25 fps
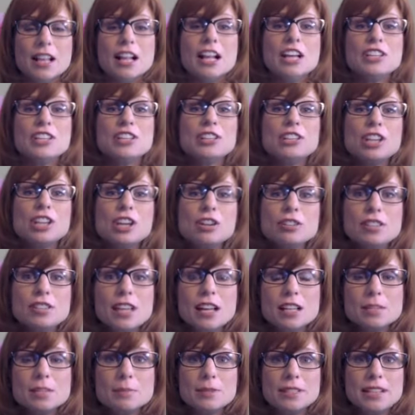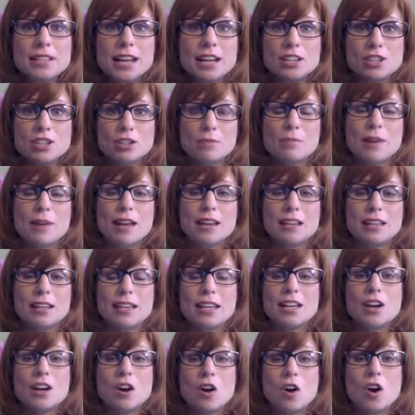So two sales mistakes you're
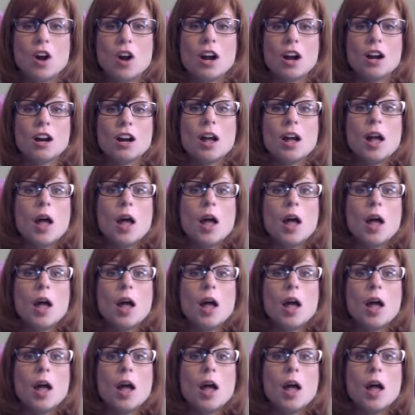making are,